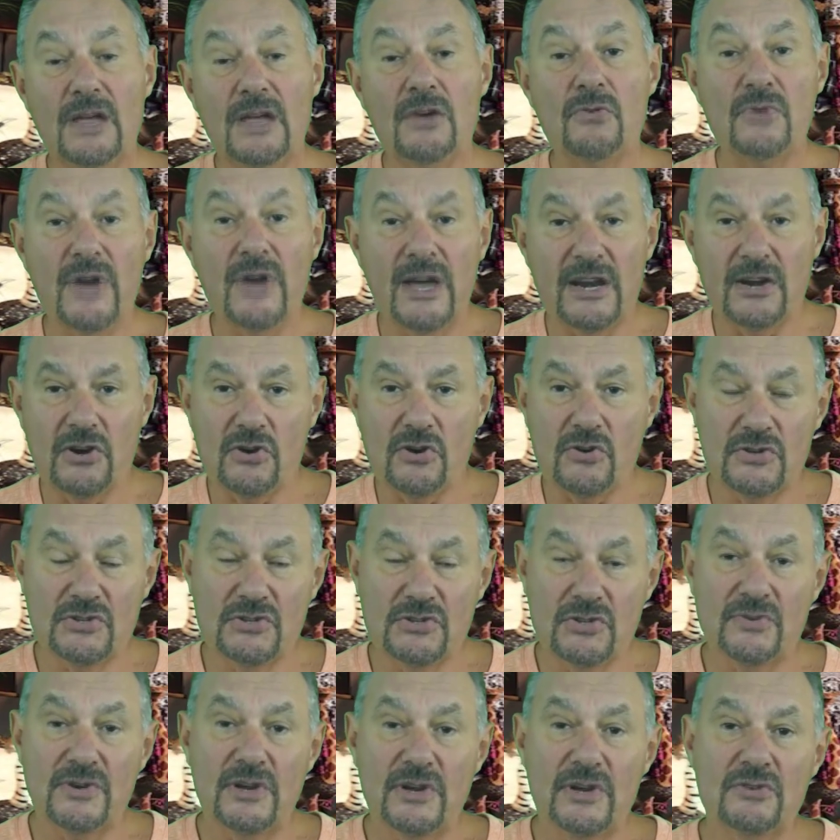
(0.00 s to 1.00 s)
Right across
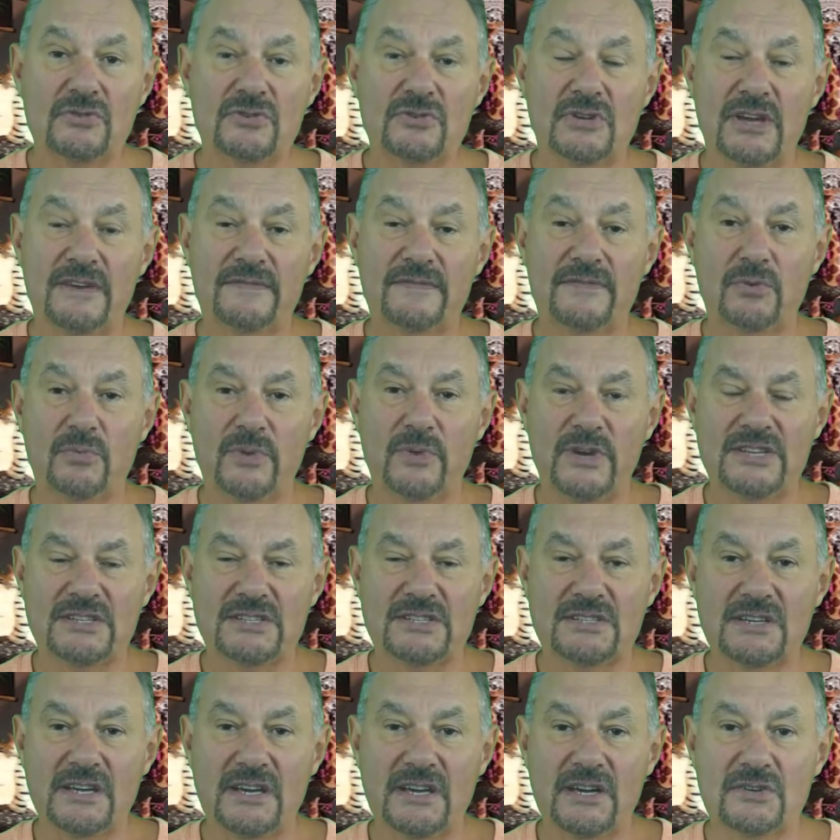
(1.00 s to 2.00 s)
the road you have the
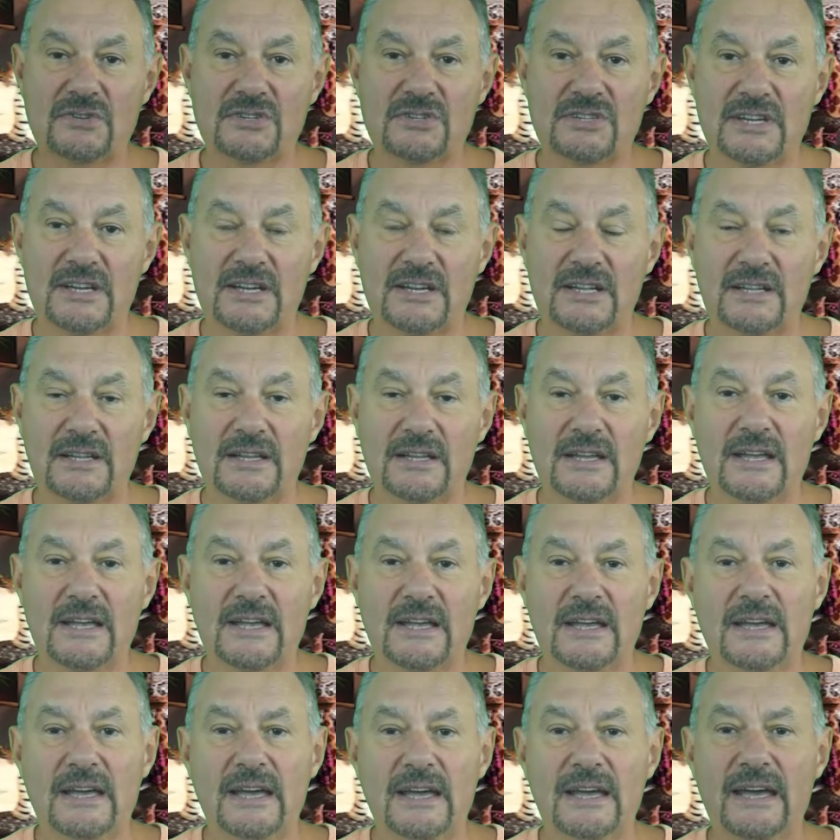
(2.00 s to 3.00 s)
Western Hotel,
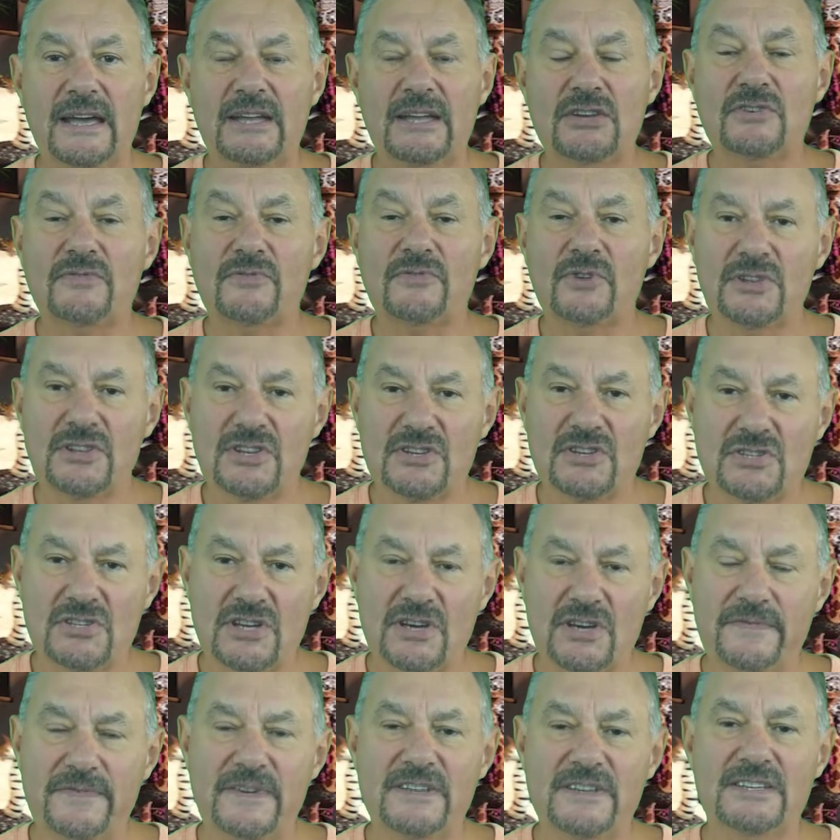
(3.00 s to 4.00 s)
and you've got the
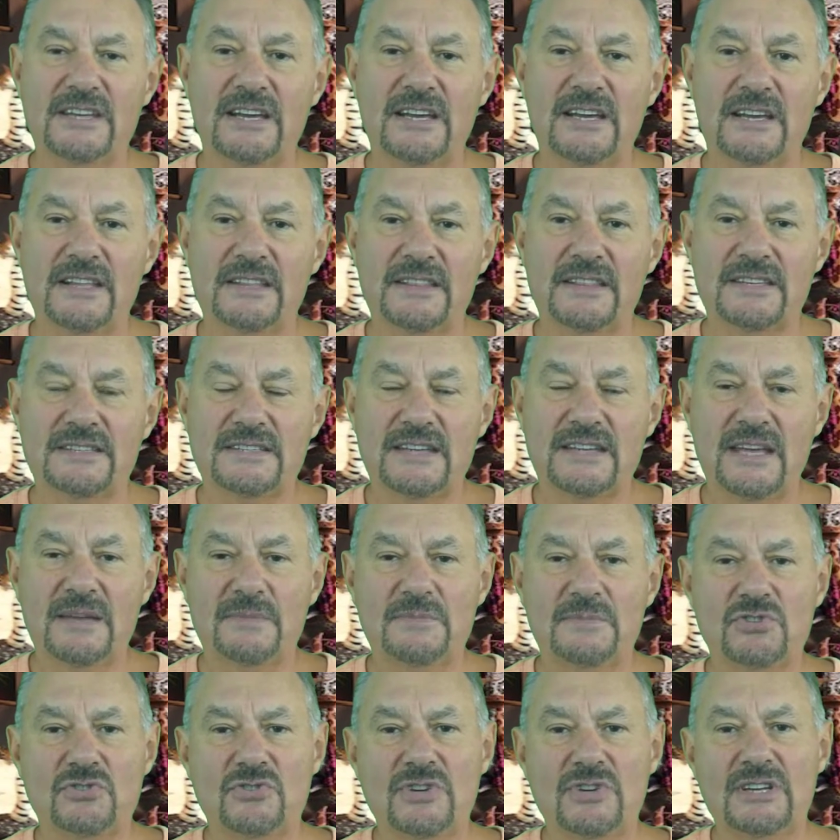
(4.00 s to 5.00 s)
Sofitel in the
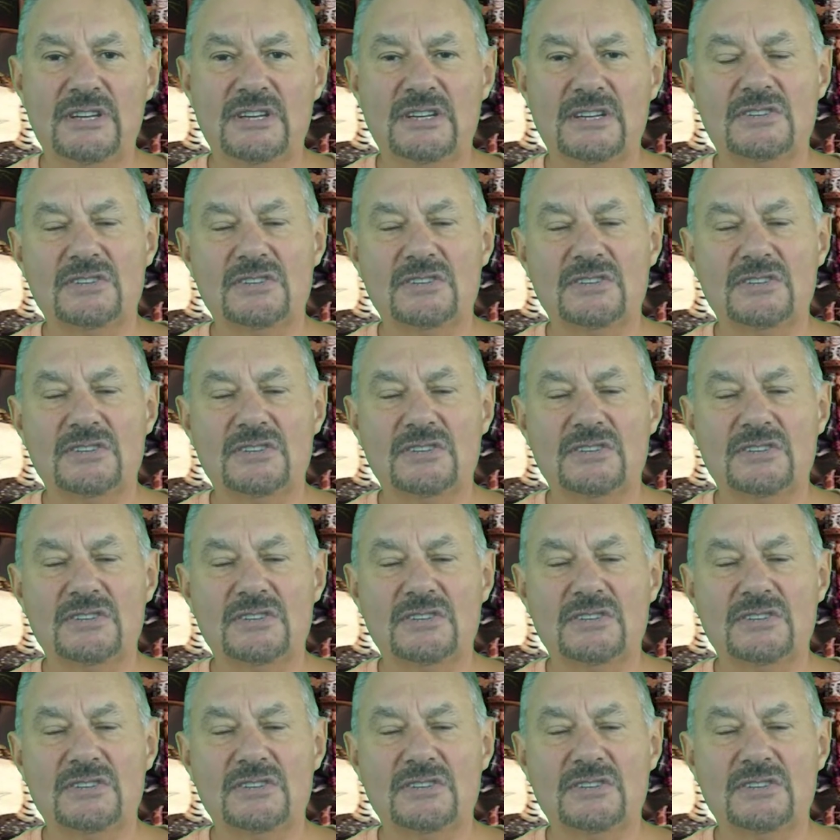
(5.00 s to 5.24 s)
same street.